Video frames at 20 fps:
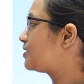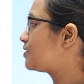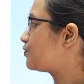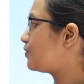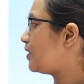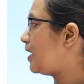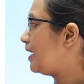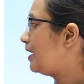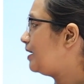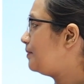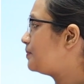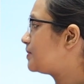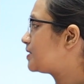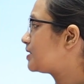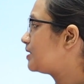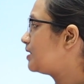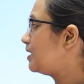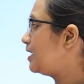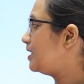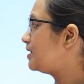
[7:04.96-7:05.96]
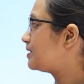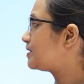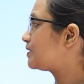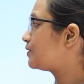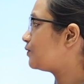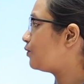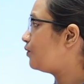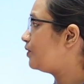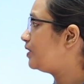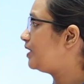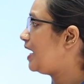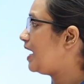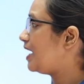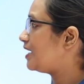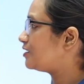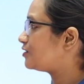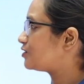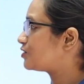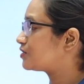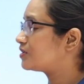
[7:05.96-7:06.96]
stripes is so
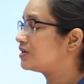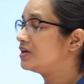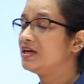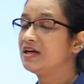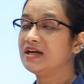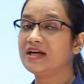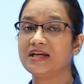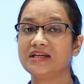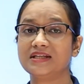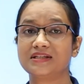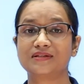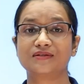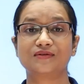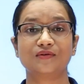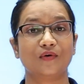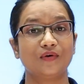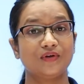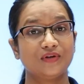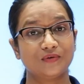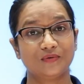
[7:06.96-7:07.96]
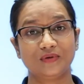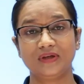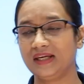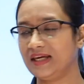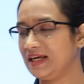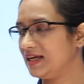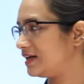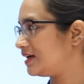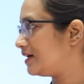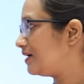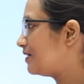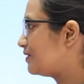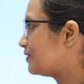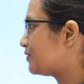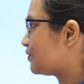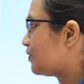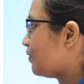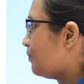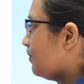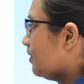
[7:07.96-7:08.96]
dash, is so unique.
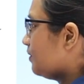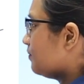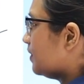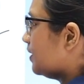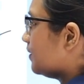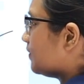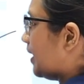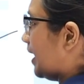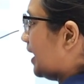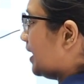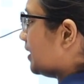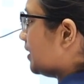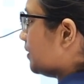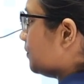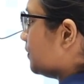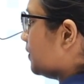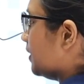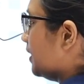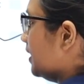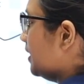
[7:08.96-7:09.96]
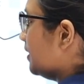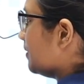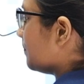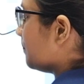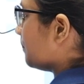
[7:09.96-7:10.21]
So, we will write the word